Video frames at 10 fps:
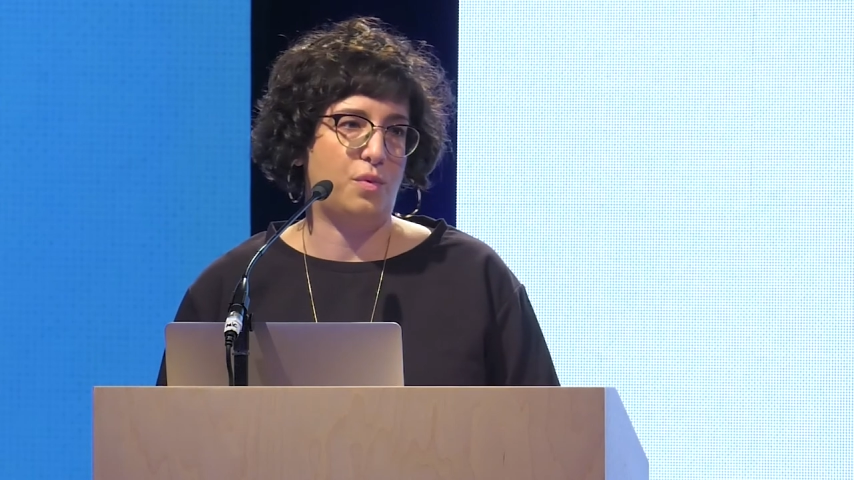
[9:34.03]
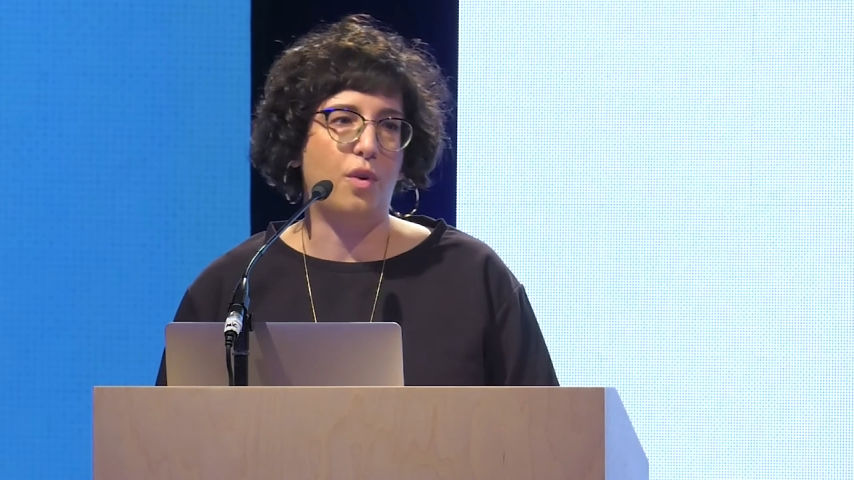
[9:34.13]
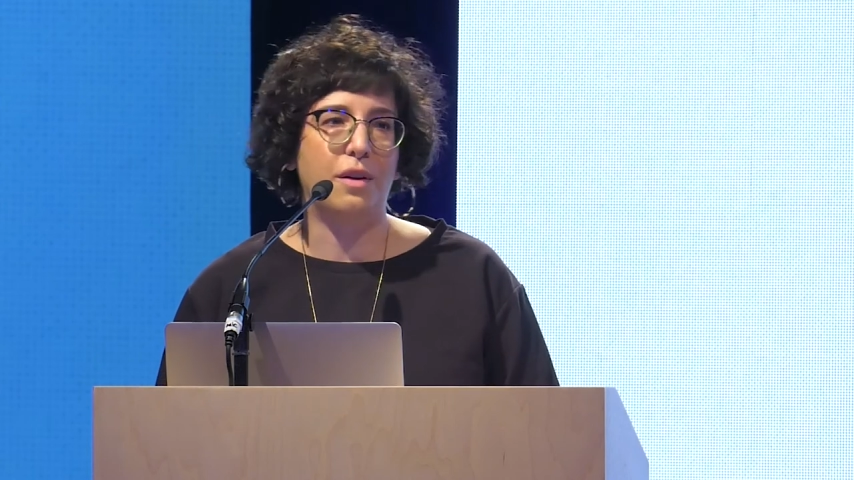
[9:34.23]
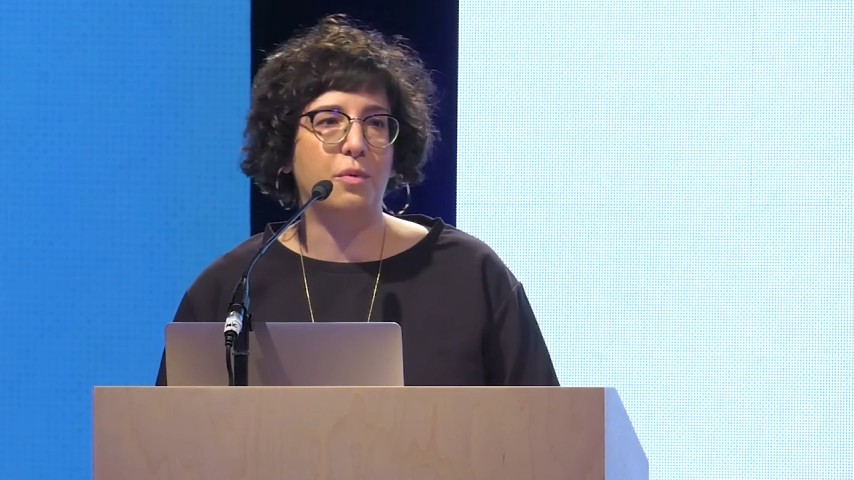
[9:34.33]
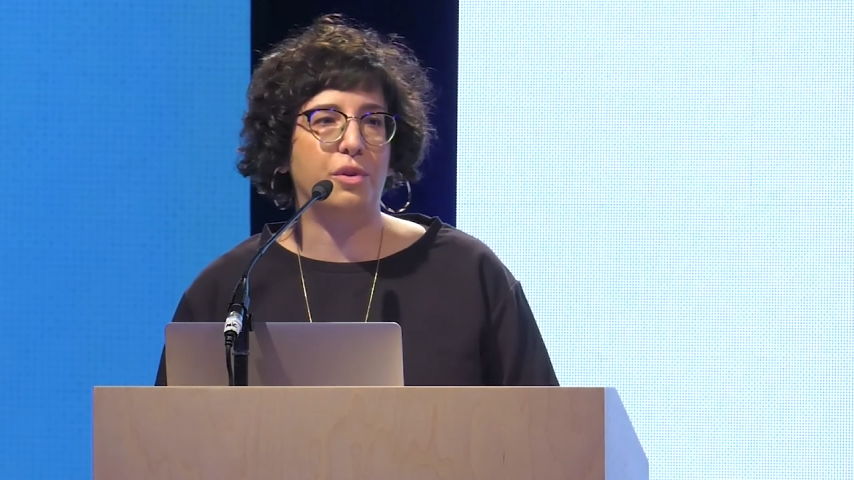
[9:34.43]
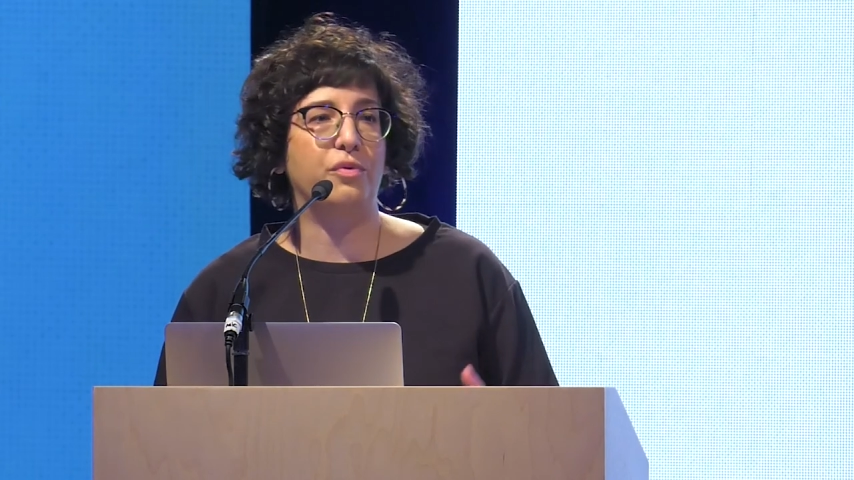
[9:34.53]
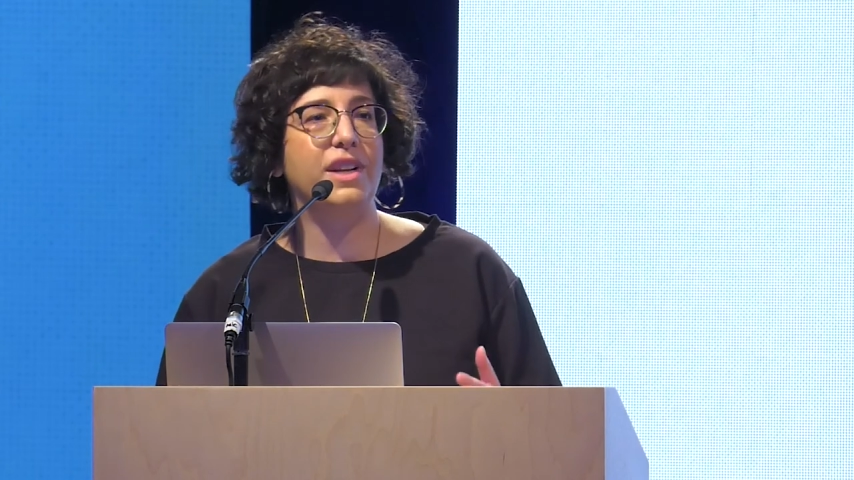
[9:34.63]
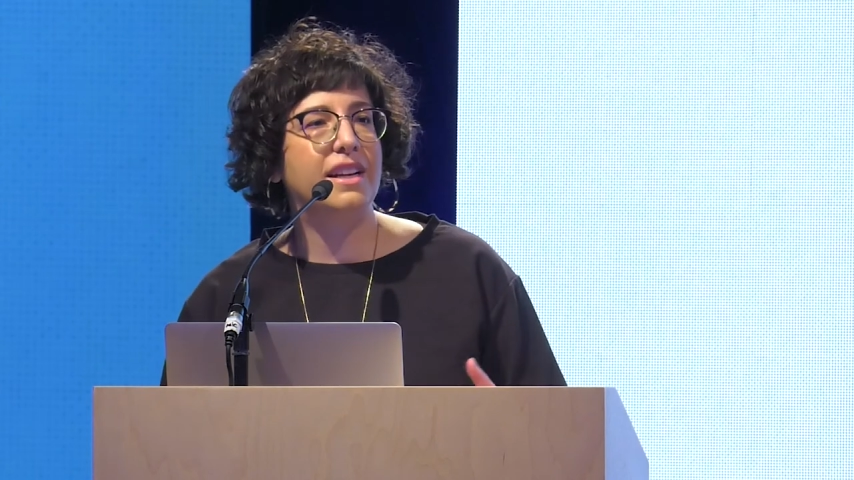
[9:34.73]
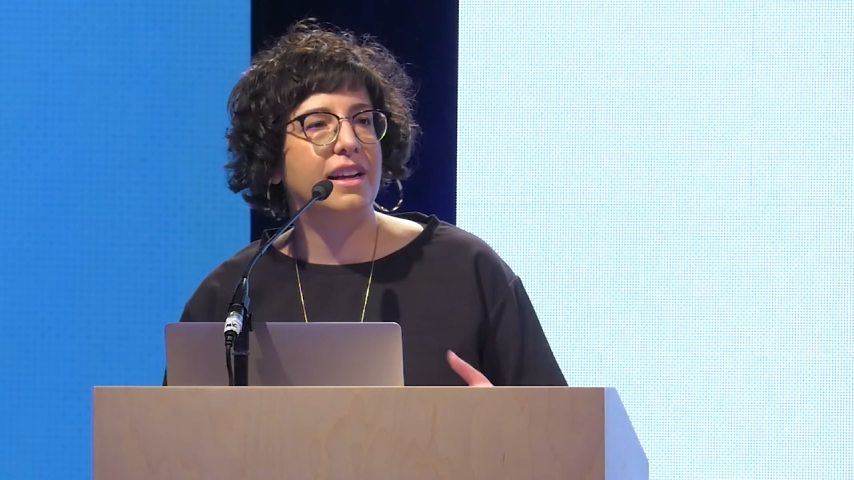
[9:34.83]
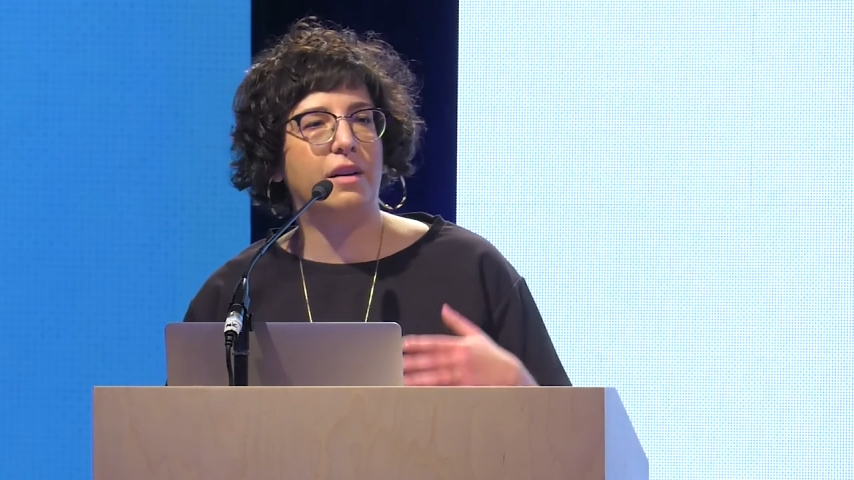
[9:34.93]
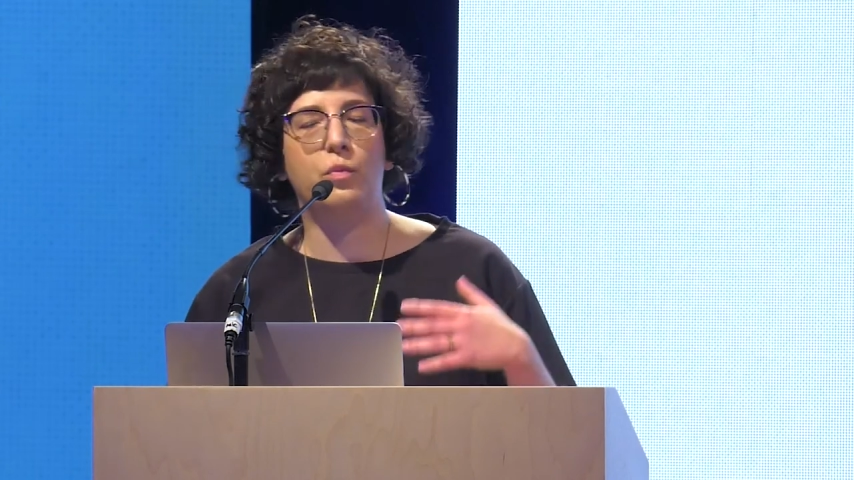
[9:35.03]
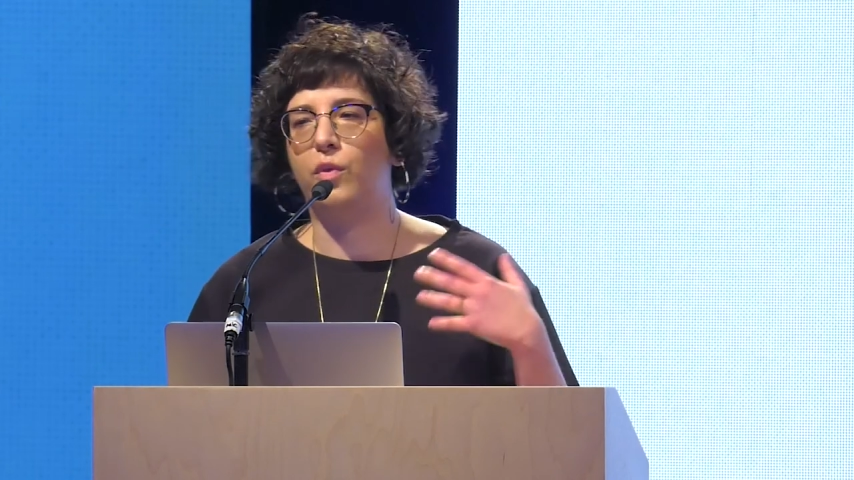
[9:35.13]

to what we're reading,